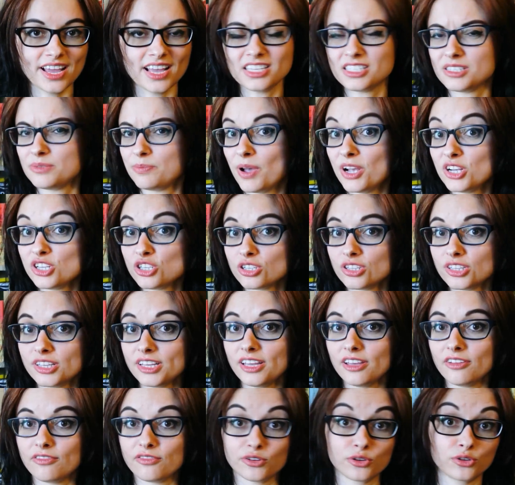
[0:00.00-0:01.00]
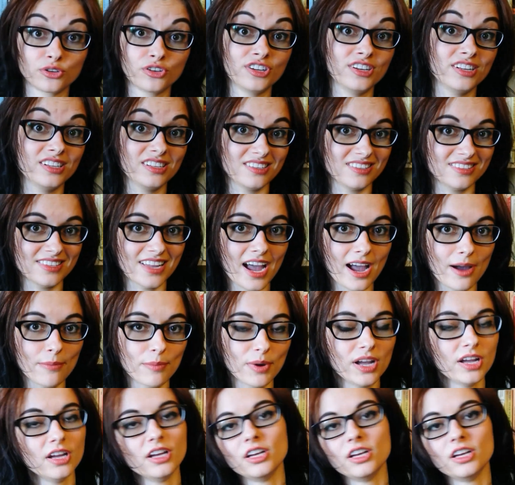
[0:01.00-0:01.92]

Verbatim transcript: especially if you're in exam,